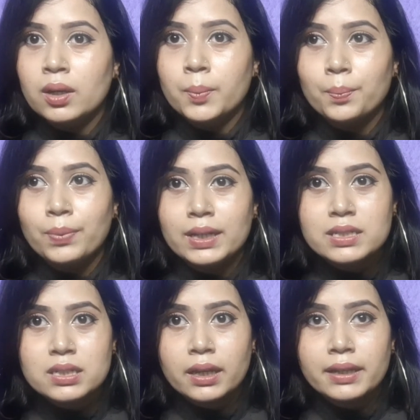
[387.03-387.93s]

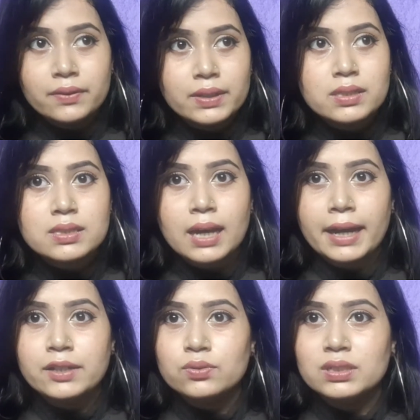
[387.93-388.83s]
But anyways, I
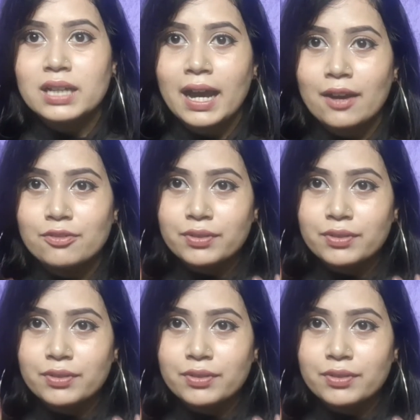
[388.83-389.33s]
don't have